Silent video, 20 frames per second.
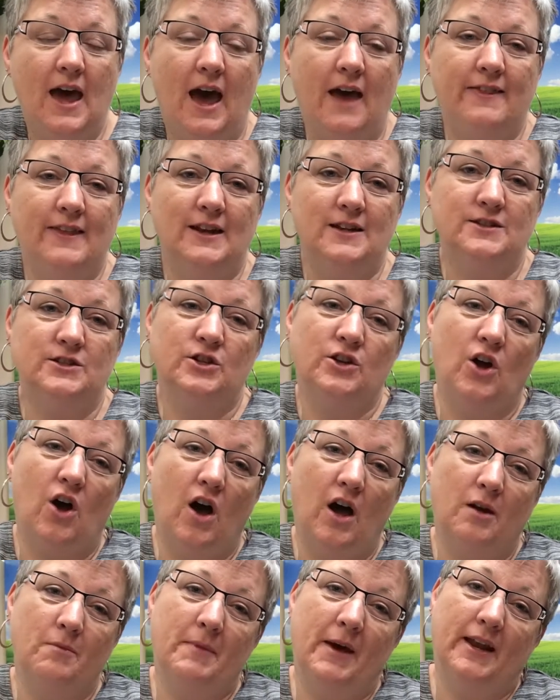and then it's going to
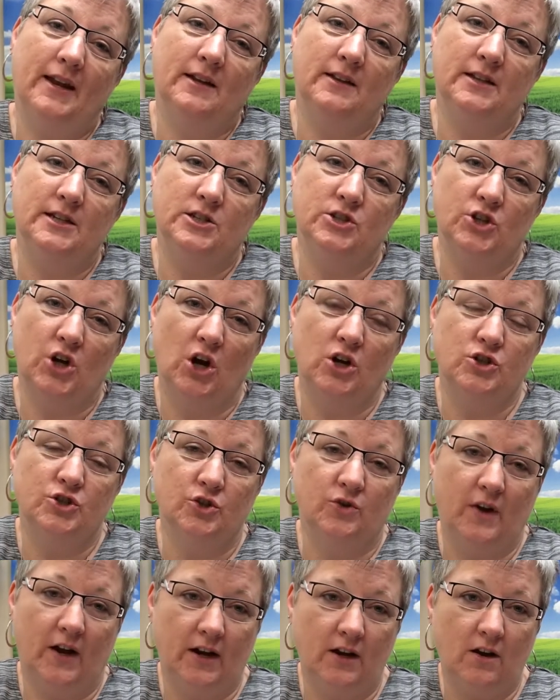automatically charge
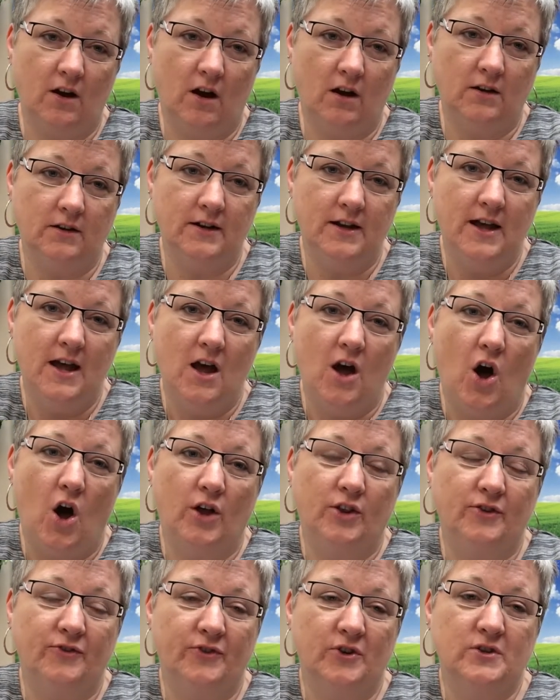your credit card
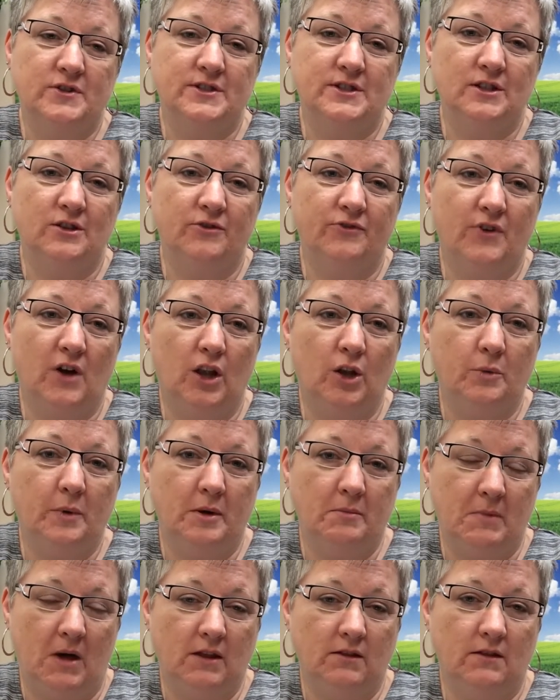on the 1st of the
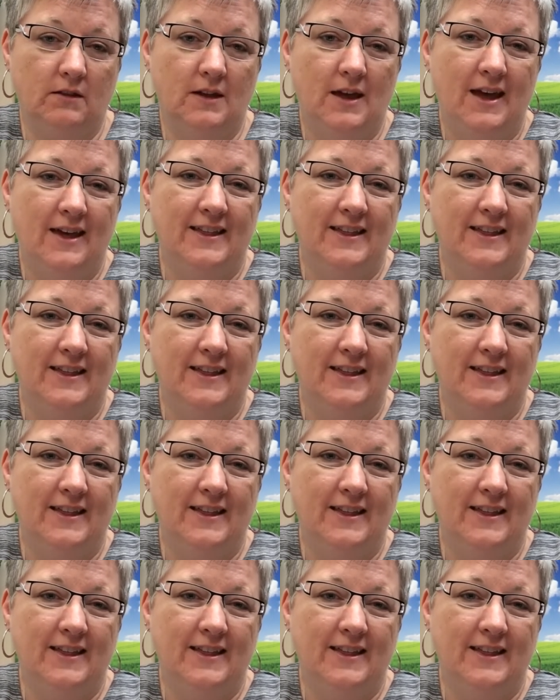following month.